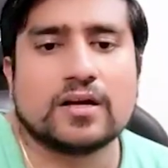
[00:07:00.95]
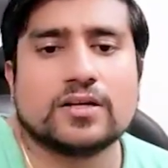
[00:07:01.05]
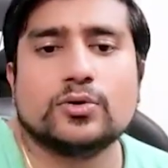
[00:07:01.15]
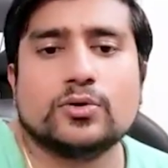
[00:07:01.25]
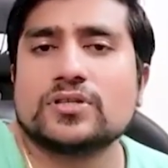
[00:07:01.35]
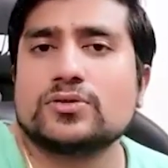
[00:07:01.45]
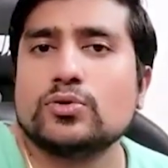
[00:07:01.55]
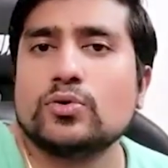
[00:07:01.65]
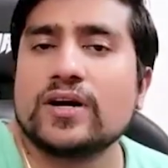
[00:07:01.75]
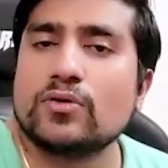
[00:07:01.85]
Users
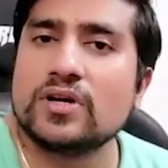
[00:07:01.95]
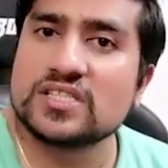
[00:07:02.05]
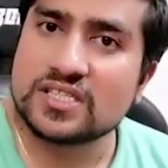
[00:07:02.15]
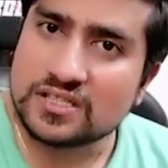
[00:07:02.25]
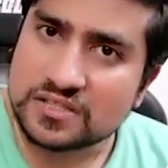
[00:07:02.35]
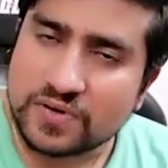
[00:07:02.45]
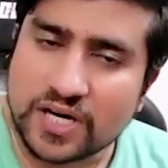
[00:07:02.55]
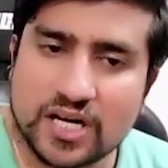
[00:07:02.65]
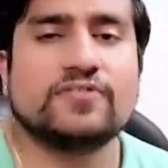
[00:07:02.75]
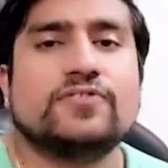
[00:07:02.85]
2 can only see this
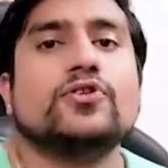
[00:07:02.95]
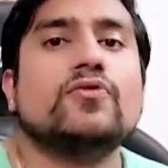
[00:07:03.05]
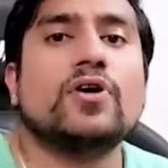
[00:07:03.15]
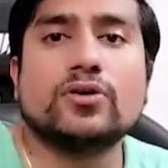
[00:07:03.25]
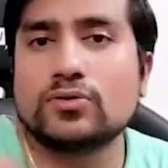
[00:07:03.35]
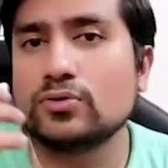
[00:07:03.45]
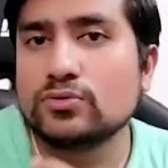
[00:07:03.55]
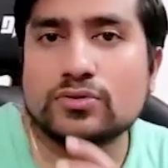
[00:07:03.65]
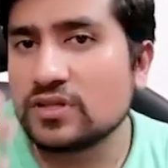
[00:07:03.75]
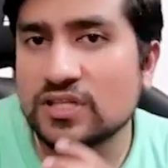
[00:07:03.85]
file. If you want to
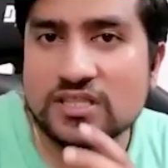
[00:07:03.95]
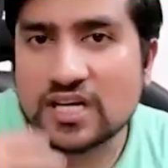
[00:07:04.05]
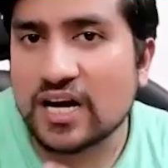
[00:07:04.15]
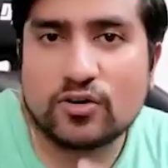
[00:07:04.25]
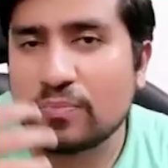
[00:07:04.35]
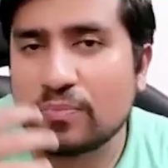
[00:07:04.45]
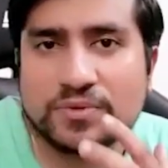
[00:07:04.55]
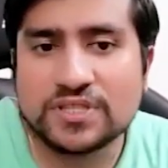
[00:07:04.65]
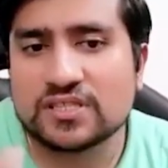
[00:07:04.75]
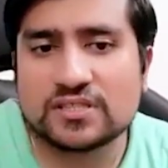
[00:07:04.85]
do this kind of
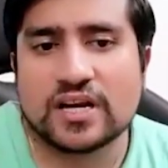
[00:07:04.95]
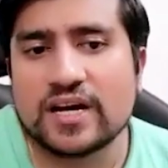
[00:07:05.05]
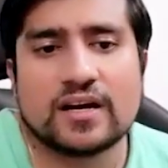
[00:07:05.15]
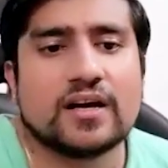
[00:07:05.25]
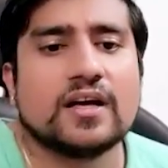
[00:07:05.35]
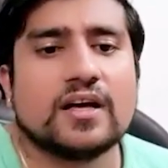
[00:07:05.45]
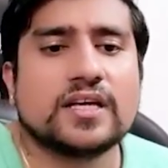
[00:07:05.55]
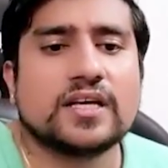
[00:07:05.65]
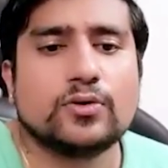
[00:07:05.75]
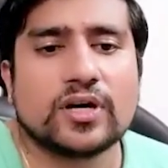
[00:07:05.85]
permissions, right,
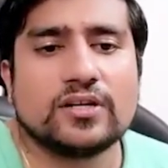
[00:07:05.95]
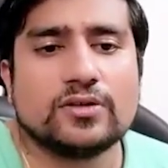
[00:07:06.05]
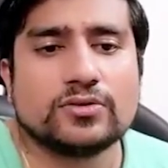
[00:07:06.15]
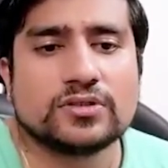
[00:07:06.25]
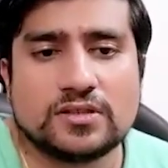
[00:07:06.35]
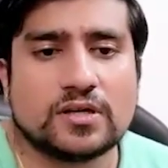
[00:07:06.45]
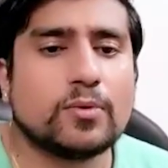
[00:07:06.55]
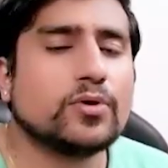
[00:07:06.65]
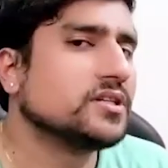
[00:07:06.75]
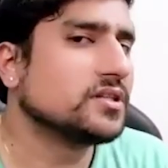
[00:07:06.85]
then you can use
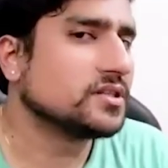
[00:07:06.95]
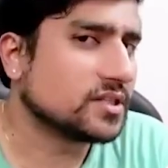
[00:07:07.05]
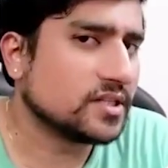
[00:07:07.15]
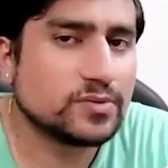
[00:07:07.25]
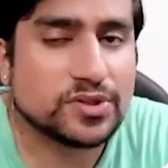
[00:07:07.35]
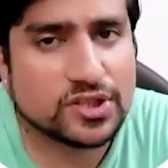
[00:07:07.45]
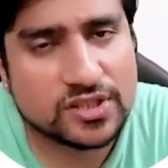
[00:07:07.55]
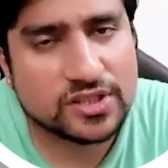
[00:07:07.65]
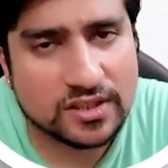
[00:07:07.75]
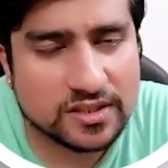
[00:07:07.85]
CHMode in this case, which
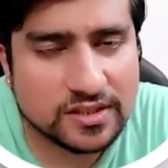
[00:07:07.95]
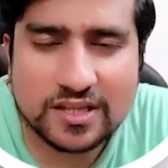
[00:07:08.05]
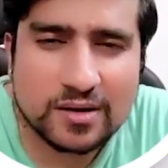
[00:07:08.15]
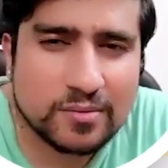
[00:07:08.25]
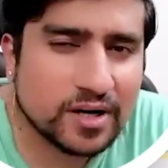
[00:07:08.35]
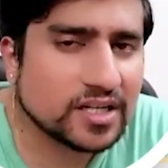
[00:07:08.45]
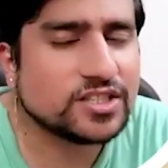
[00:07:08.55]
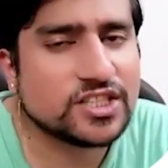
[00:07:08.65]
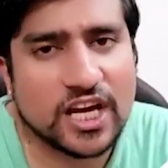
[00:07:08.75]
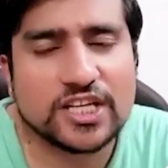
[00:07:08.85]
is nothing but a
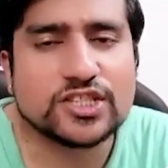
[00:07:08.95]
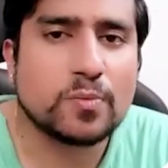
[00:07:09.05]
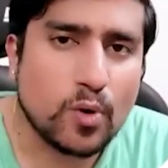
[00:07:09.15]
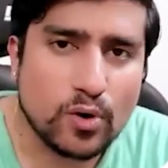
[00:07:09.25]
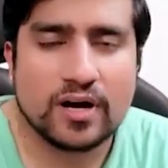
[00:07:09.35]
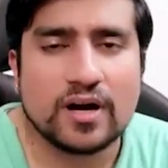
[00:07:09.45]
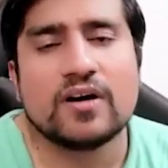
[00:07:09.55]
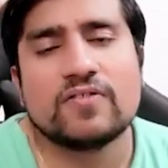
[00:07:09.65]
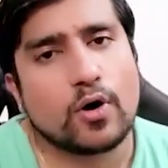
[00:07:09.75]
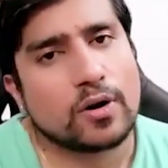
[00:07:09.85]
change mode
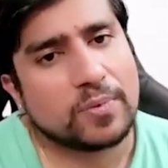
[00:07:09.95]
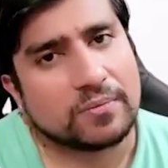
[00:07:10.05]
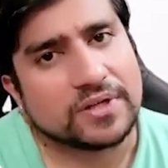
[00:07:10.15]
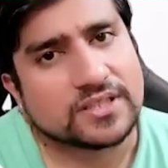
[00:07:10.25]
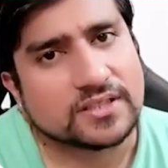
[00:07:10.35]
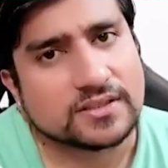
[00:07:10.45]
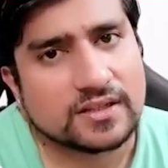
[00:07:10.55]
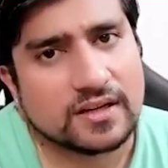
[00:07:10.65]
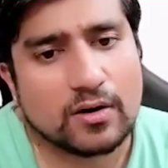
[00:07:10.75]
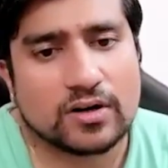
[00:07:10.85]
for permissions.
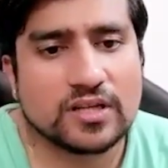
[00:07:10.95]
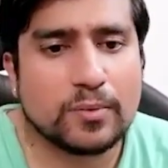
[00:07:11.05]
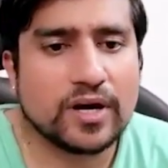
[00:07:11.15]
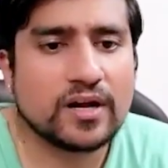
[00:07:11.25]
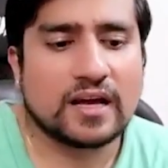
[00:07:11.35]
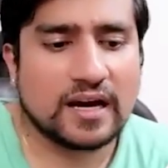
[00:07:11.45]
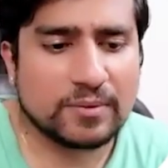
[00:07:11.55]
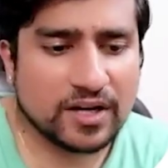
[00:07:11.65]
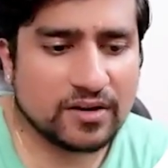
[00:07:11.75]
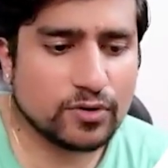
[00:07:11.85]
Got the point? I'm
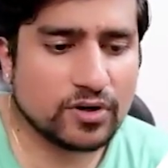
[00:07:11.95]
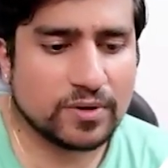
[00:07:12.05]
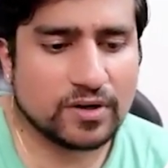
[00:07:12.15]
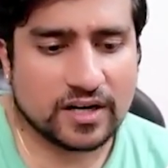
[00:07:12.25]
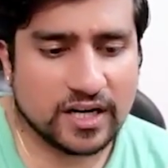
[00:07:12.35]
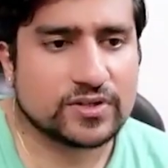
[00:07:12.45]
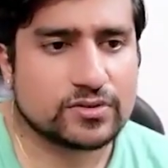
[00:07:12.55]
going to give you a couple of reads.